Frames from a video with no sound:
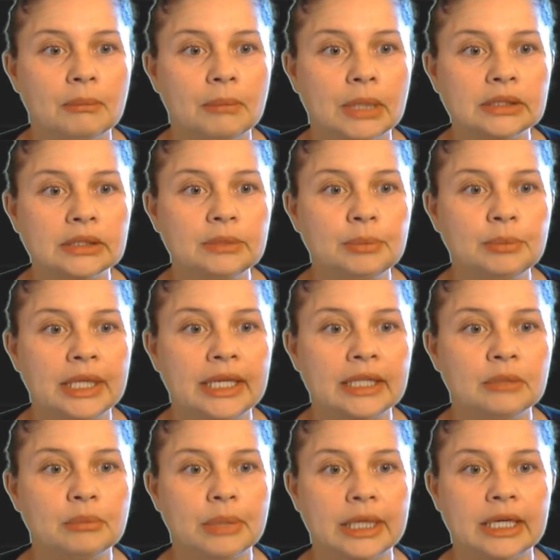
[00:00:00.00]

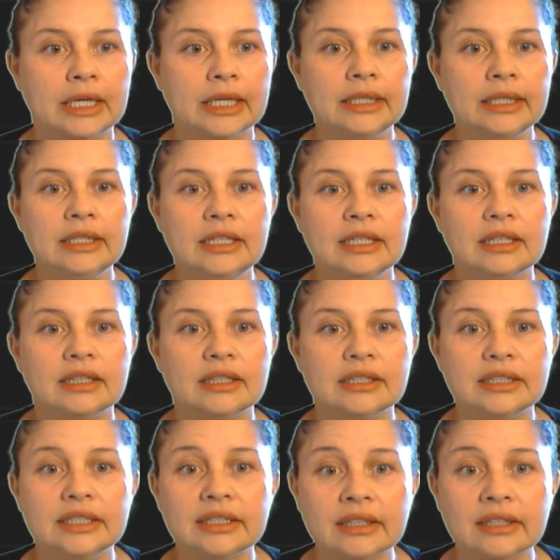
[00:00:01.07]
multiplied by the
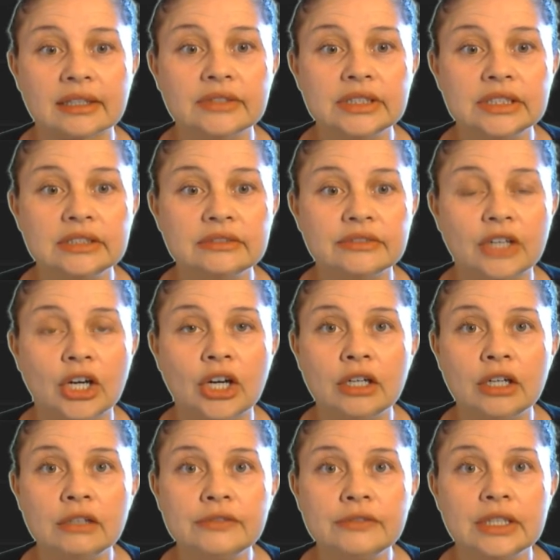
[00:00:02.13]
derivative
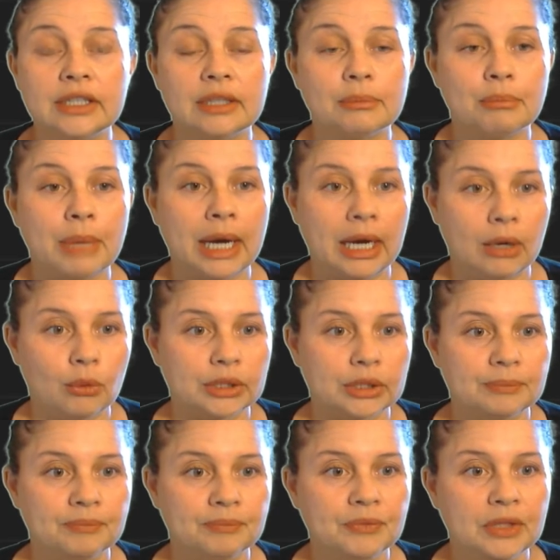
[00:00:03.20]
of the
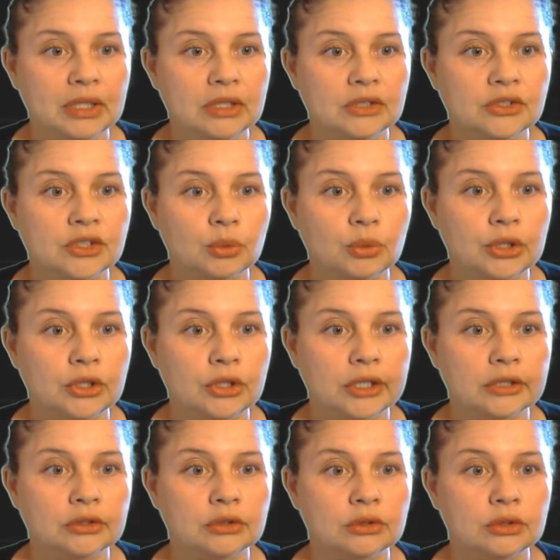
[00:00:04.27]
power. So we're
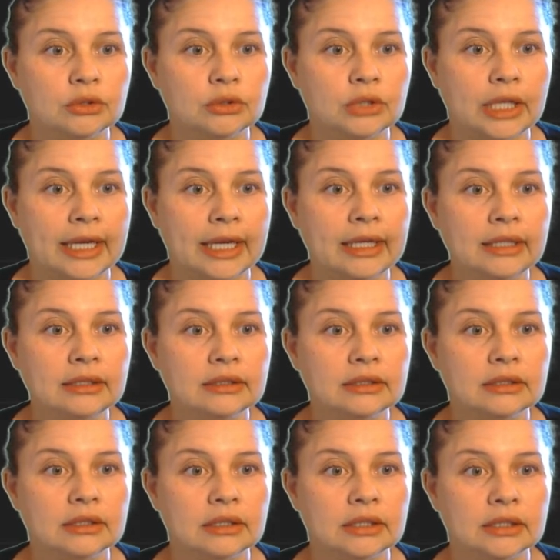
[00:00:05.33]
going to look at
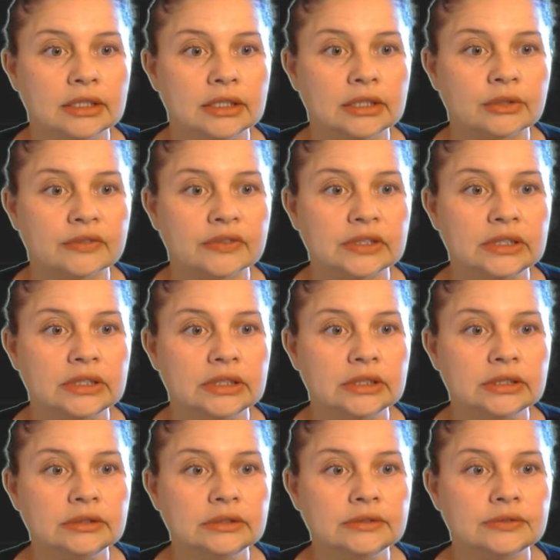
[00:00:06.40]
the
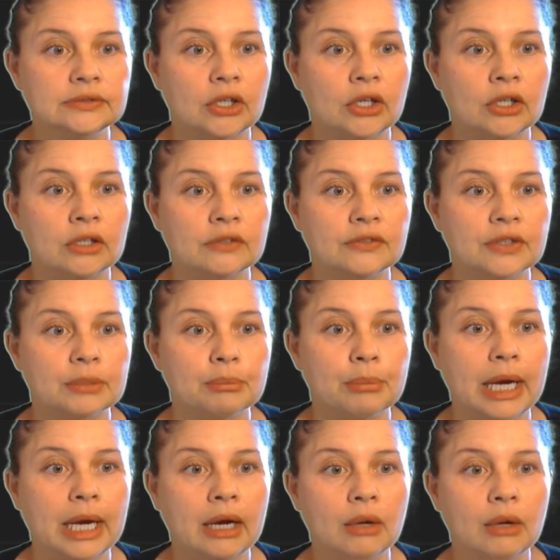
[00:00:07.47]
derivative of the
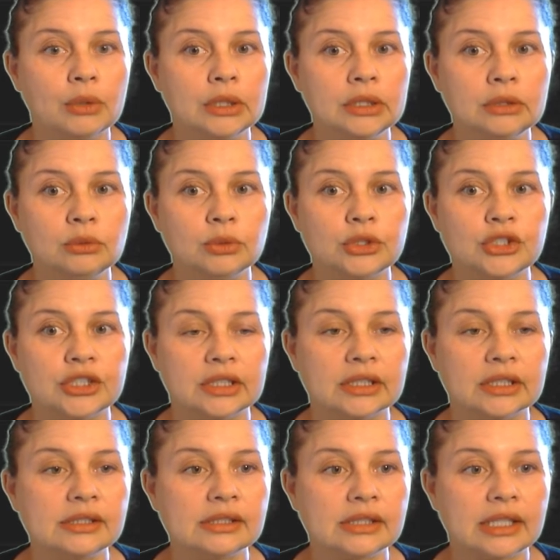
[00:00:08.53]
power, which in
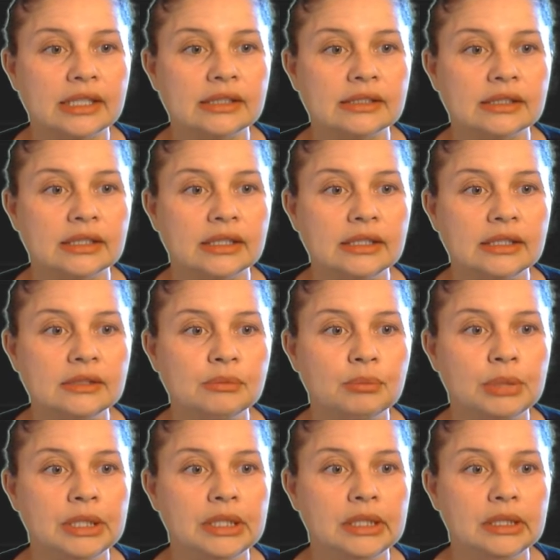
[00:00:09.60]
this case is
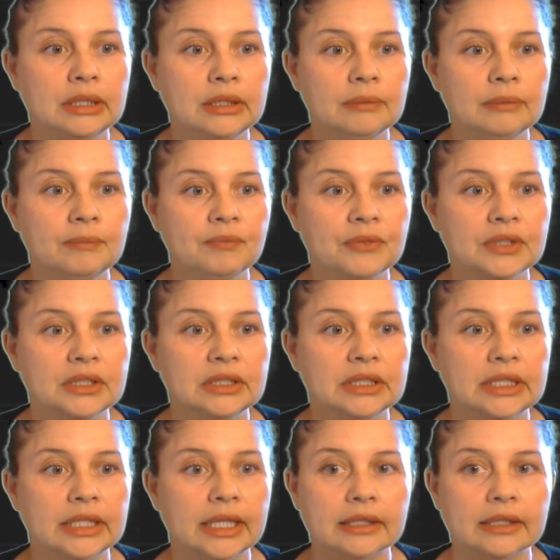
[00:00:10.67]
p
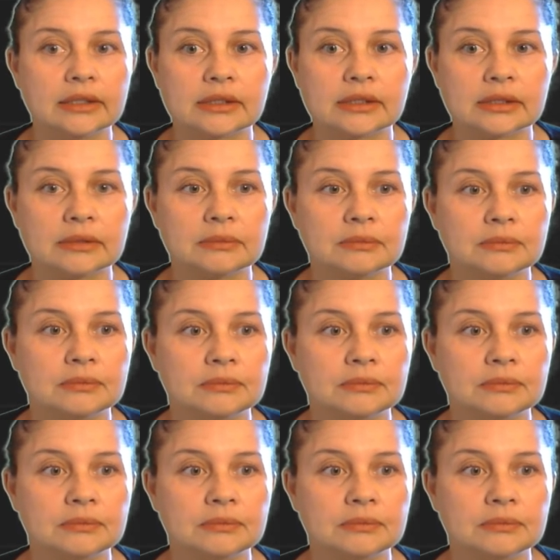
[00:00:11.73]
dx.